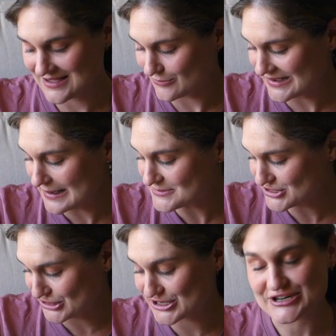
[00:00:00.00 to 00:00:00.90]
we named
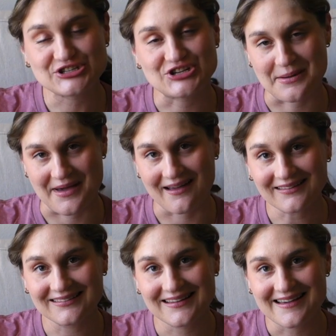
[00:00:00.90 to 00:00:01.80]
her Gemma
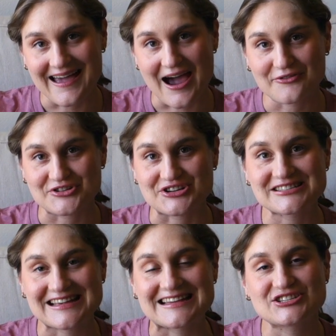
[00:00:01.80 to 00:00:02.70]
after
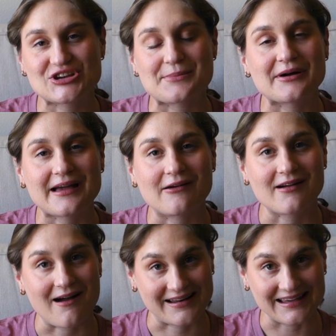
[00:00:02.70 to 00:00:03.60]
Saint Gemma
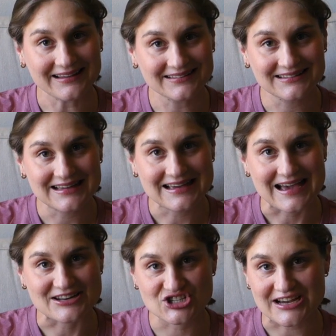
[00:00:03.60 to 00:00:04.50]
Galgani.
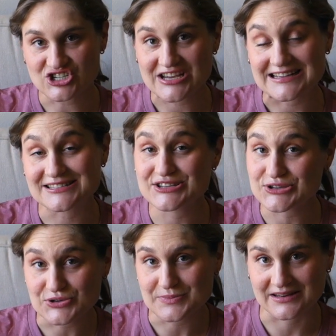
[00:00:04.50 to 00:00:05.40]
And she actually has
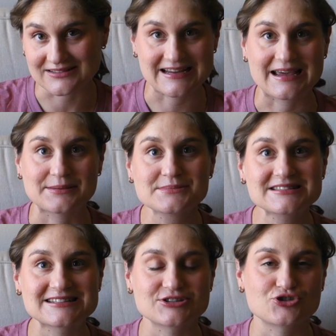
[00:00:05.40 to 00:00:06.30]
two middle names.
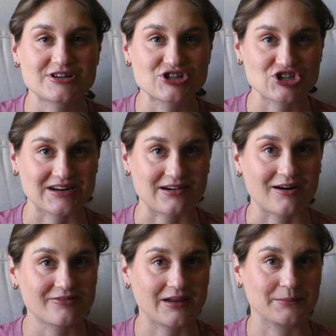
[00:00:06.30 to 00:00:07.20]
It's a tradition in
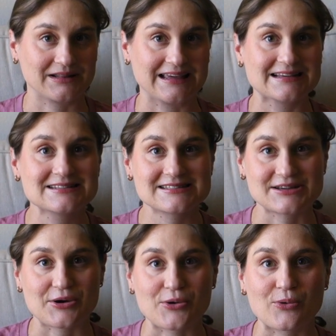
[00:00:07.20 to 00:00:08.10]
our family.
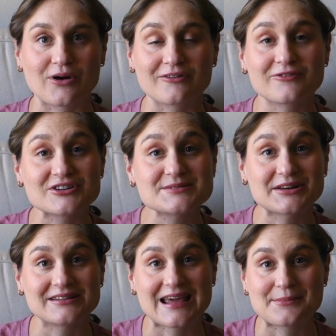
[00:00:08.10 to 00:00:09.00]
So her first
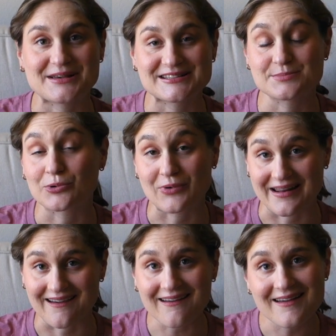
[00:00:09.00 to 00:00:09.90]
middle name is
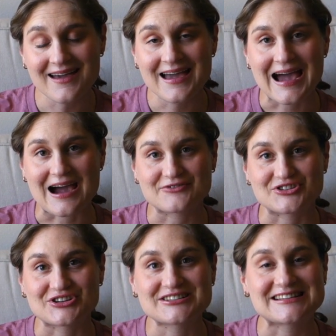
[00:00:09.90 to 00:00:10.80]
Beretta
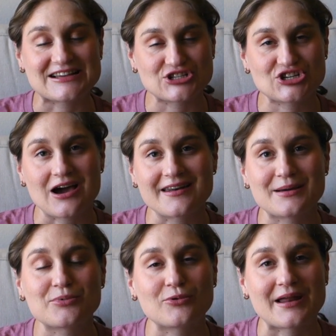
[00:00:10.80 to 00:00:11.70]
after Saint Gianna
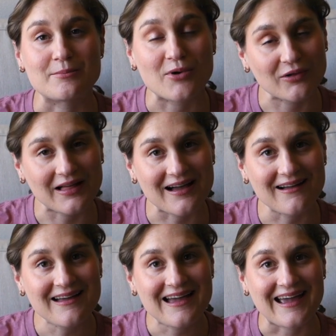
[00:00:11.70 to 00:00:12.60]
Beretta Molla,
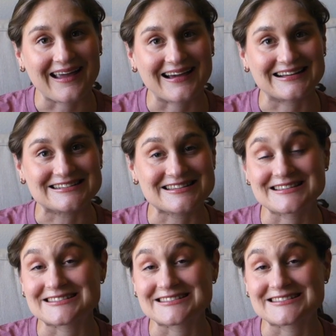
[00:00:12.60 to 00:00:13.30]
and